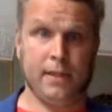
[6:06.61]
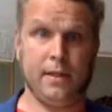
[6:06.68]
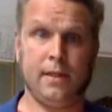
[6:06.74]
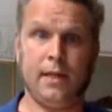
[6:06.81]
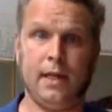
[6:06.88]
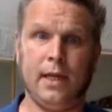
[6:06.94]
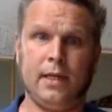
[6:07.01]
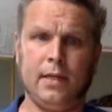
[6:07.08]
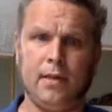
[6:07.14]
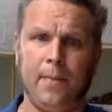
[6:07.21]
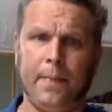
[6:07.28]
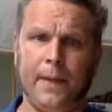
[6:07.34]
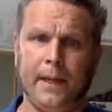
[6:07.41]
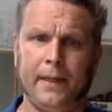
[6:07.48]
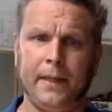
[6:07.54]
is
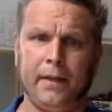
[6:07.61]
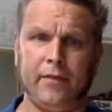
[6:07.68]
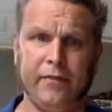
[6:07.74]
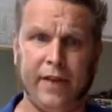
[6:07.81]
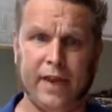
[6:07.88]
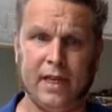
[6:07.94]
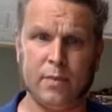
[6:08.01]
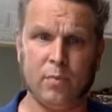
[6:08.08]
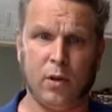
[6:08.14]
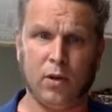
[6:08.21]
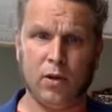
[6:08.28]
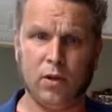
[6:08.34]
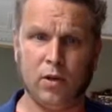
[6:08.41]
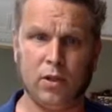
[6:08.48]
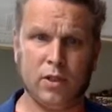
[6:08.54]
something that Facebook
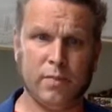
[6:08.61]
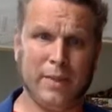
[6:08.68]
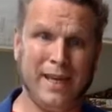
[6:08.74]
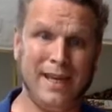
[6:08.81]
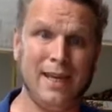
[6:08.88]
look to be